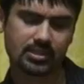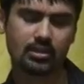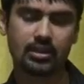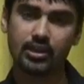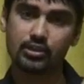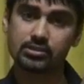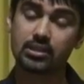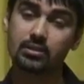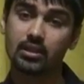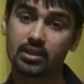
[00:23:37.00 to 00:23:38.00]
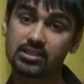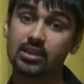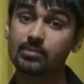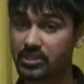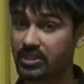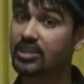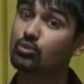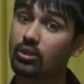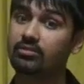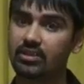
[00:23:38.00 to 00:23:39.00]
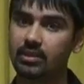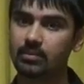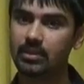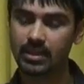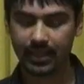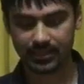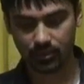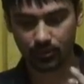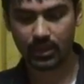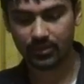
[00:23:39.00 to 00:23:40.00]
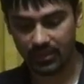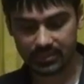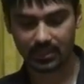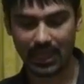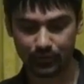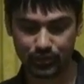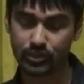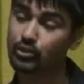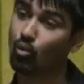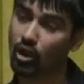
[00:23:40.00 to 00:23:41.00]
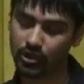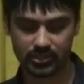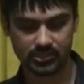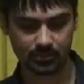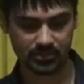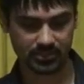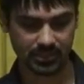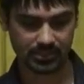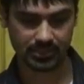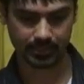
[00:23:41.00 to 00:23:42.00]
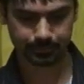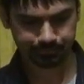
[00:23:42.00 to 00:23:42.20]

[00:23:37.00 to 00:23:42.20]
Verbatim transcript: there, and here's the consumption to each one of them. And so this allows you to do water consumption sensing.